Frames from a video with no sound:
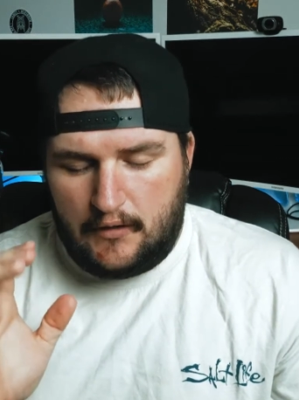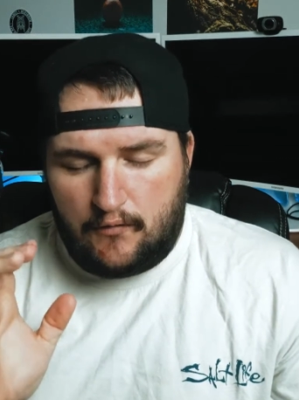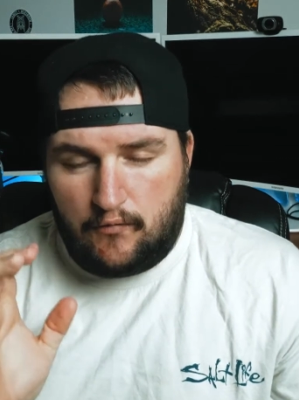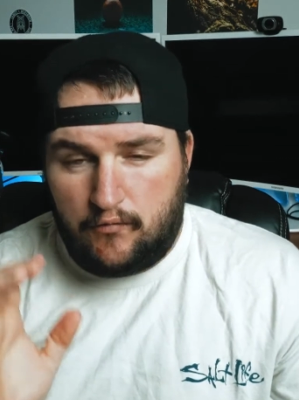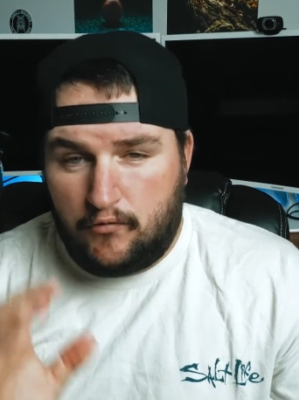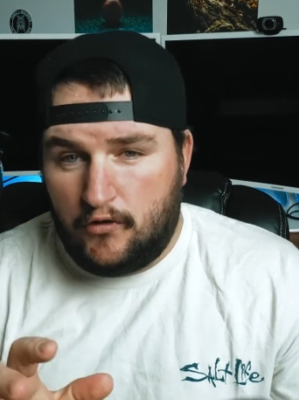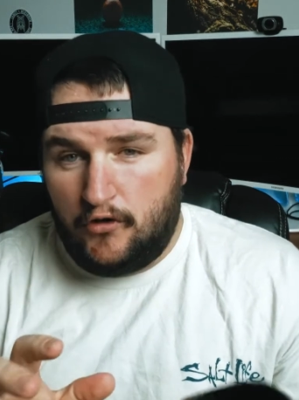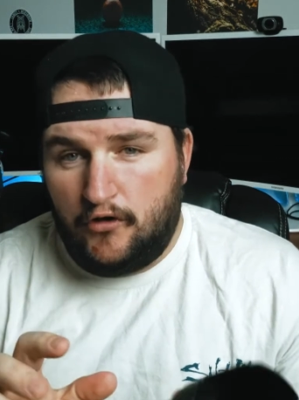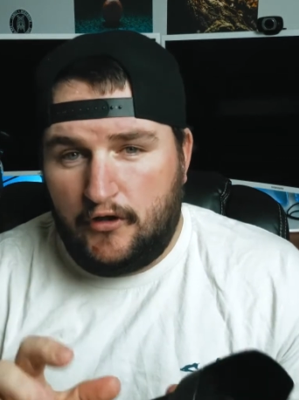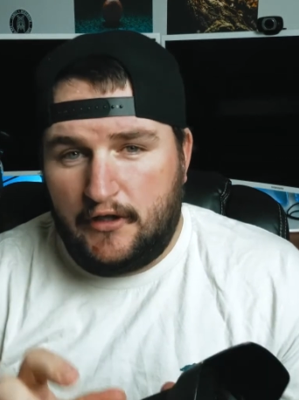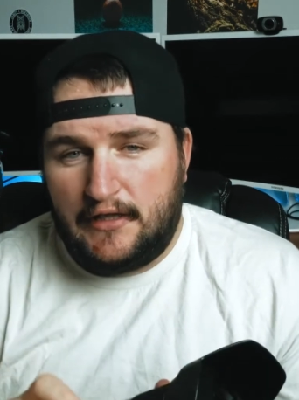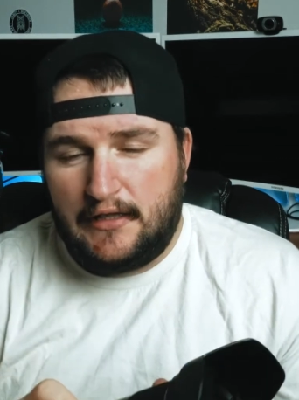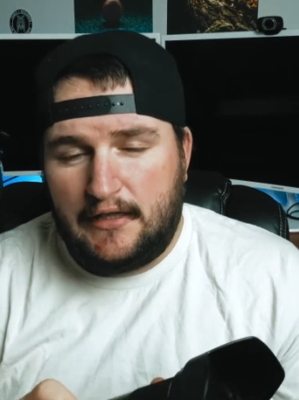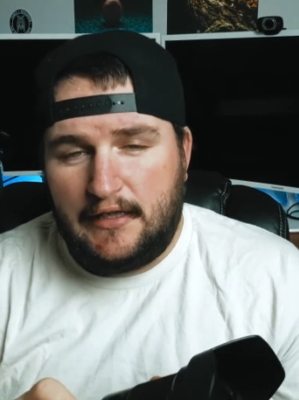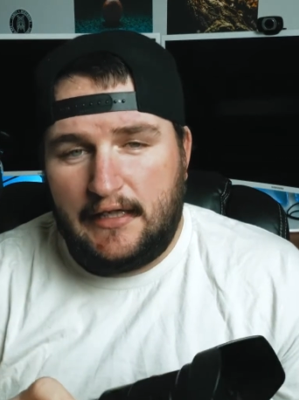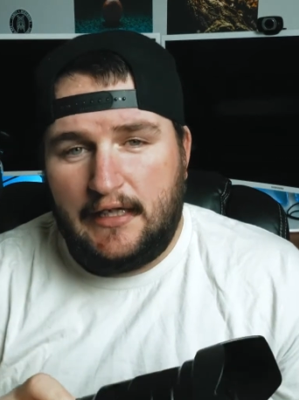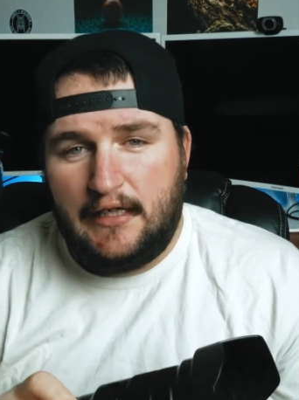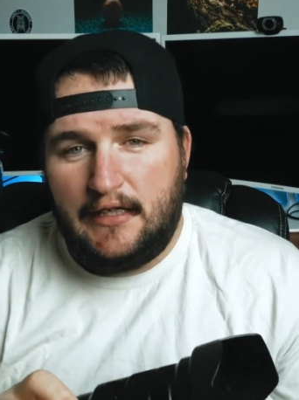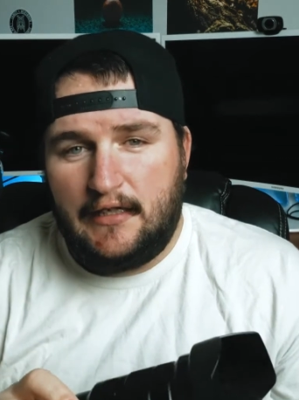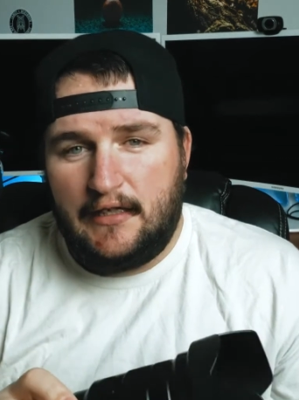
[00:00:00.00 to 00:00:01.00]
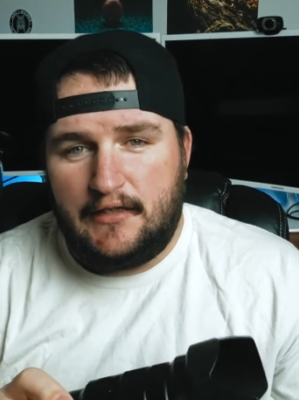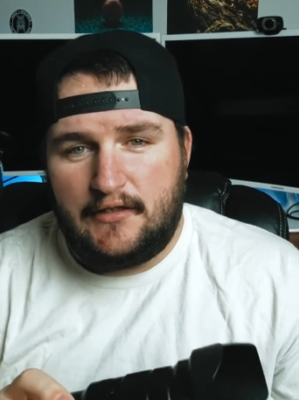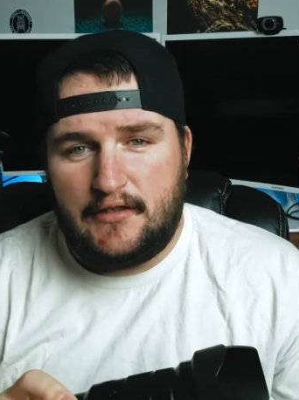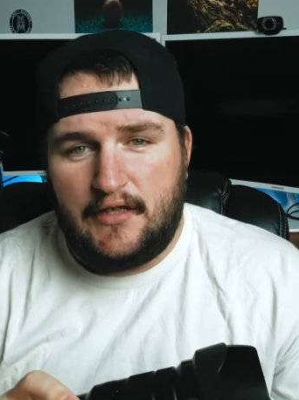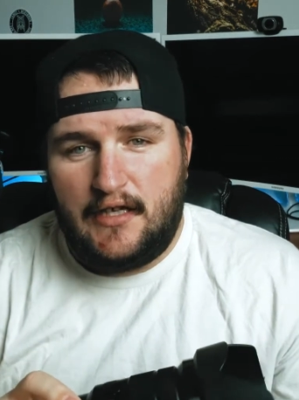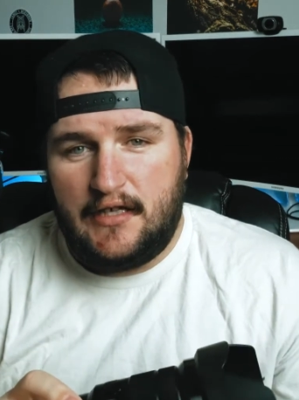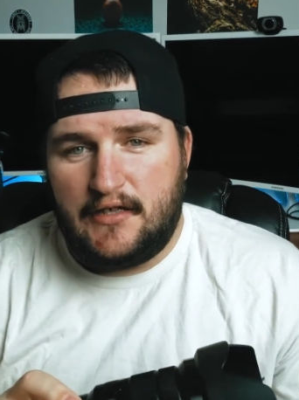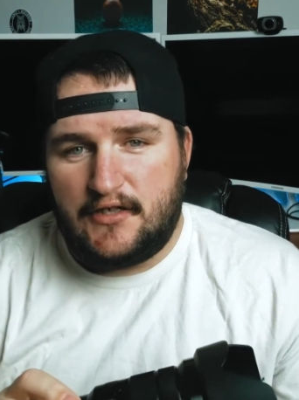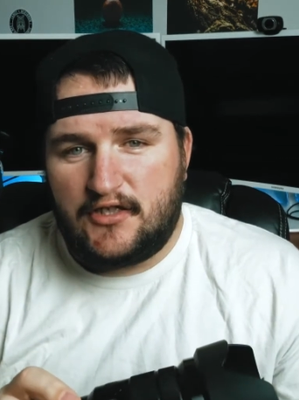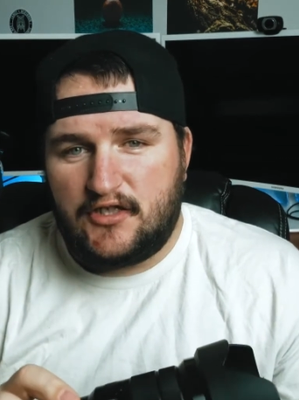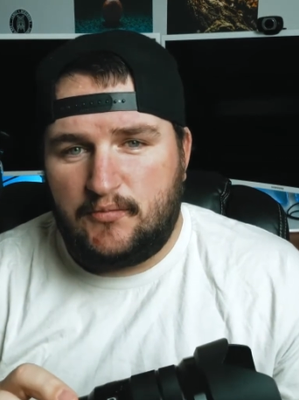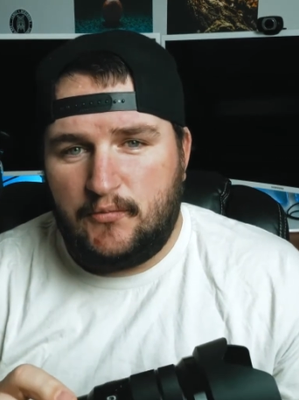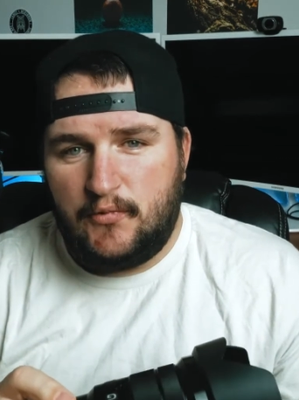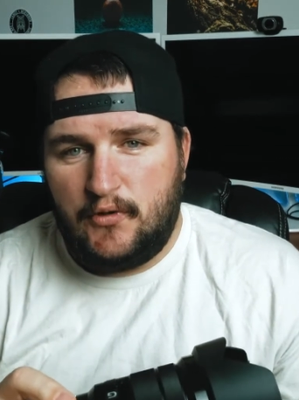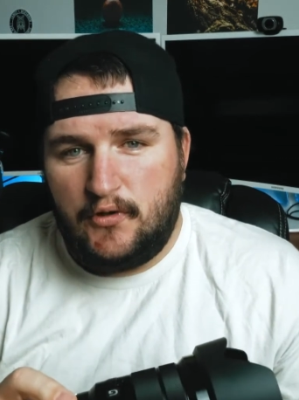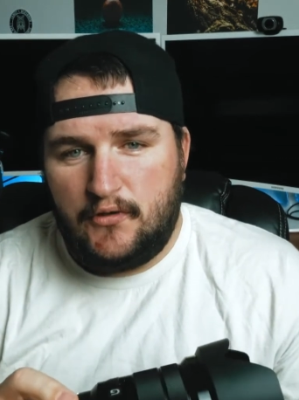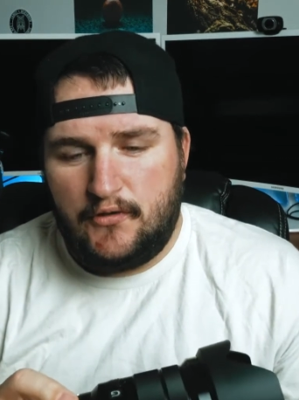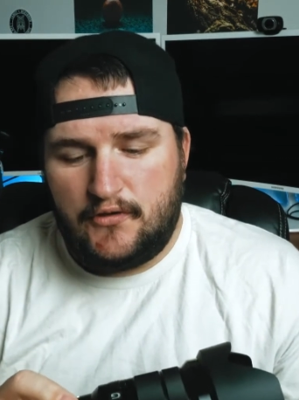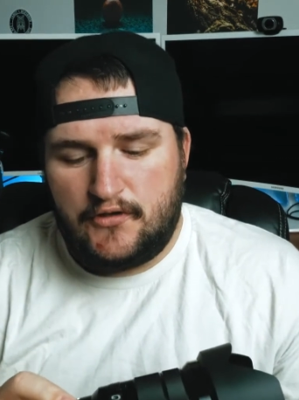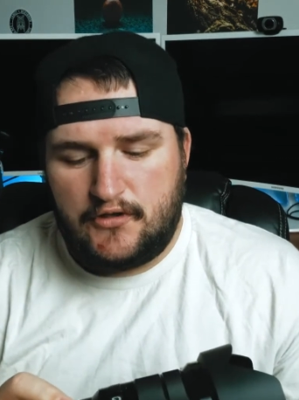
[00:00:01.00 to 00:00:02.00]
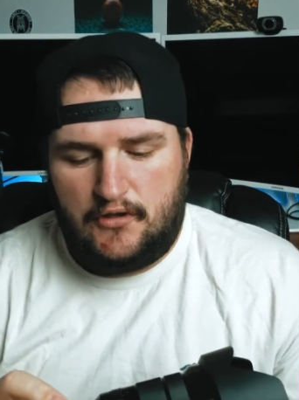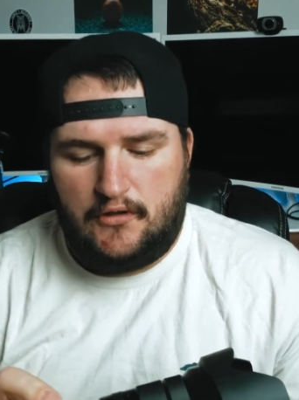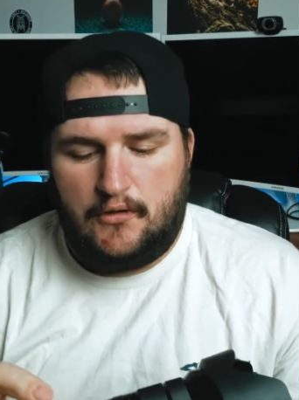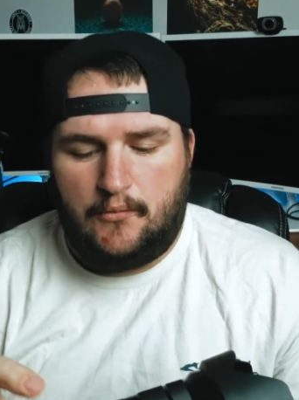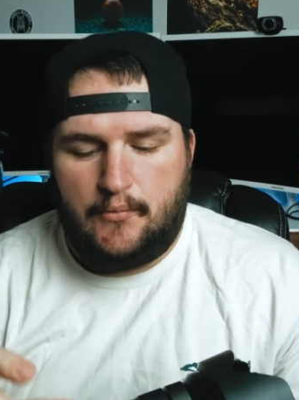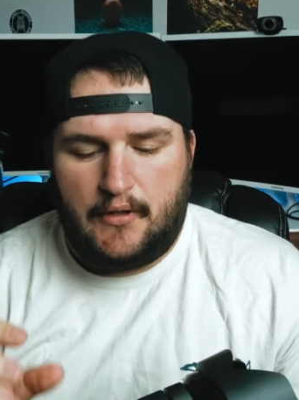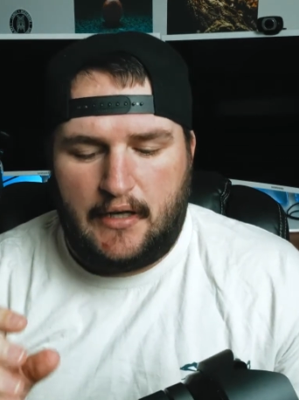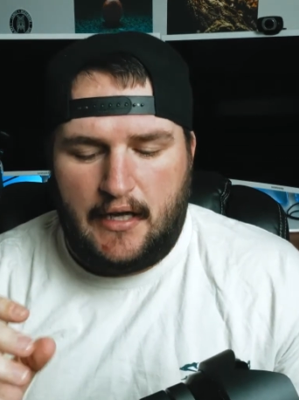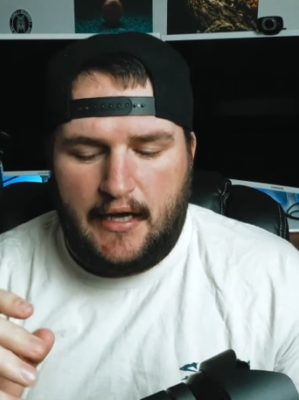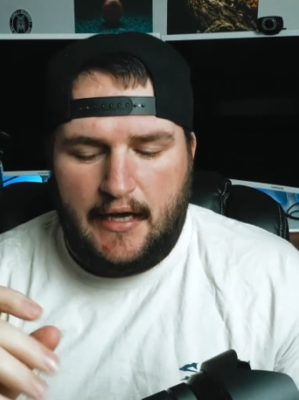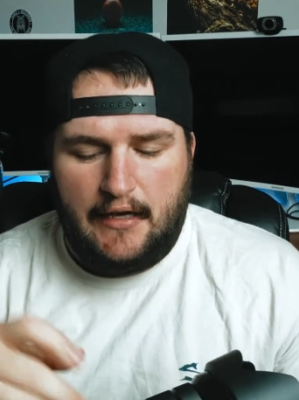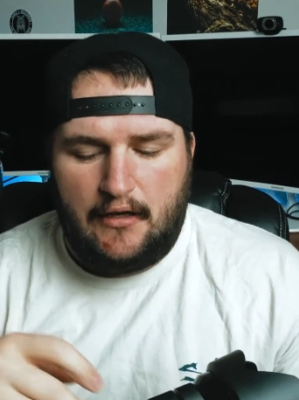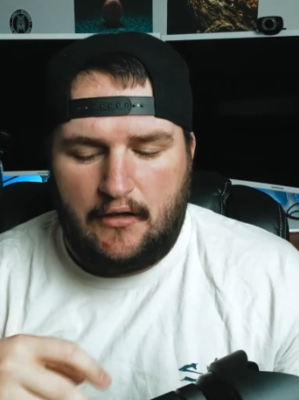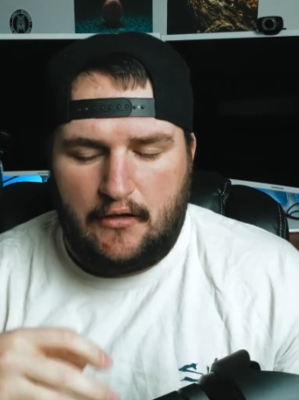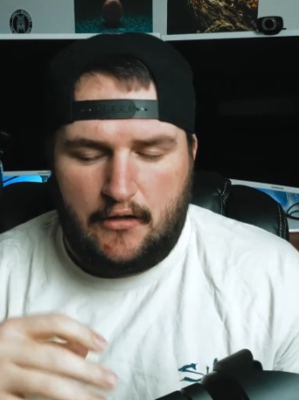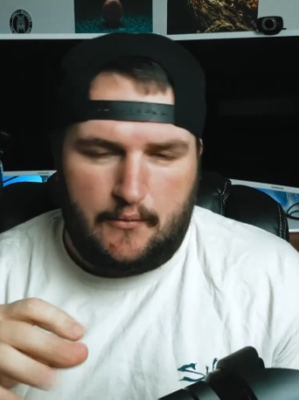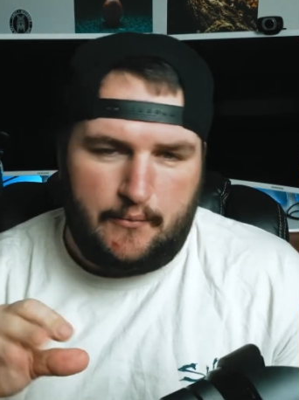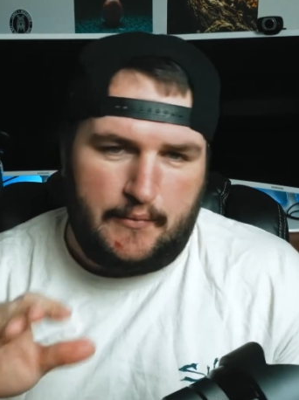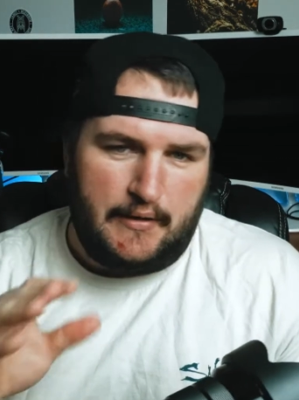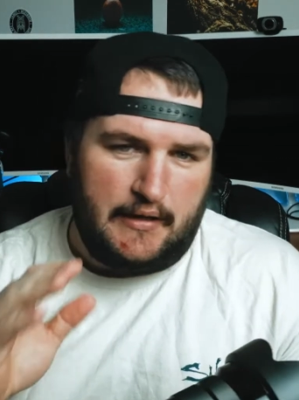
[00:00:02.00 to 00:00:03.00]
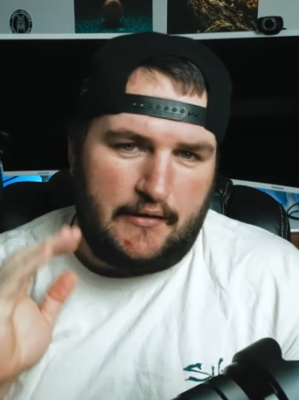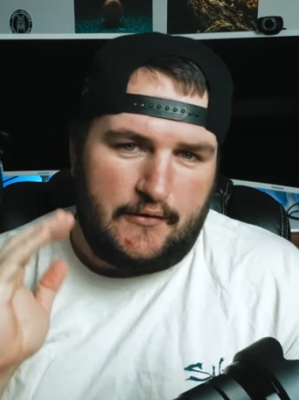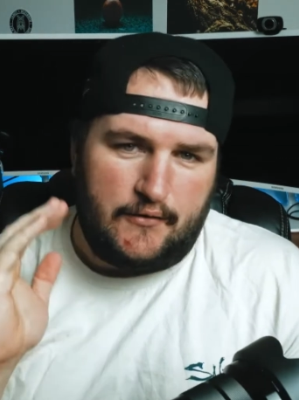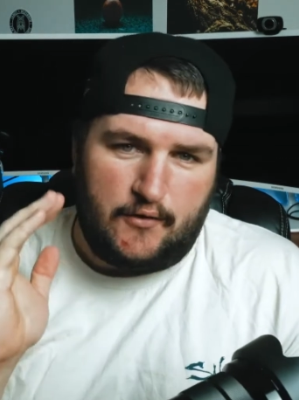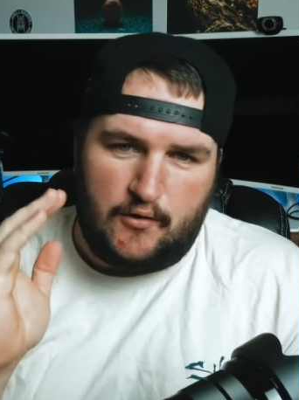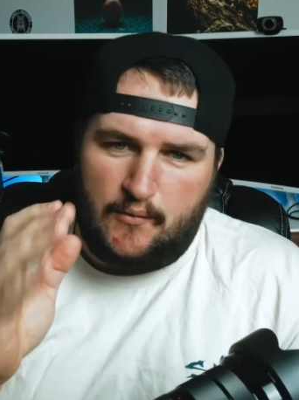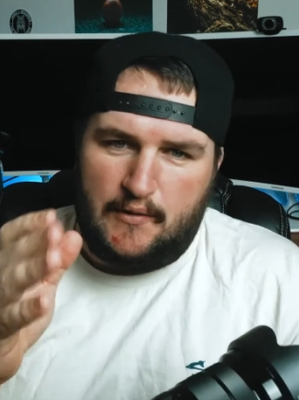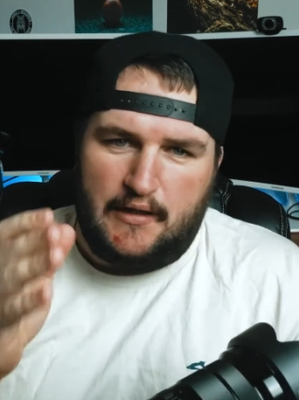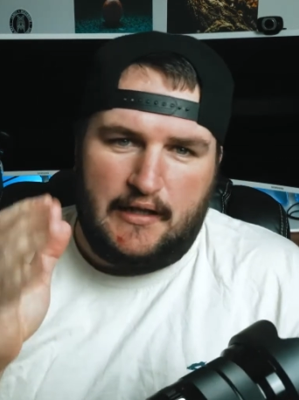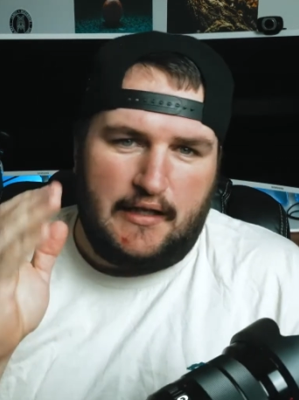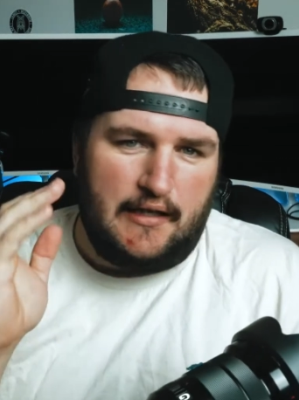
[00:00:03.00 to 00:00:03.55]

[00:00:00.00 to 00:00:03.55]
really clean and smooth. So but I ain't gonna be zooming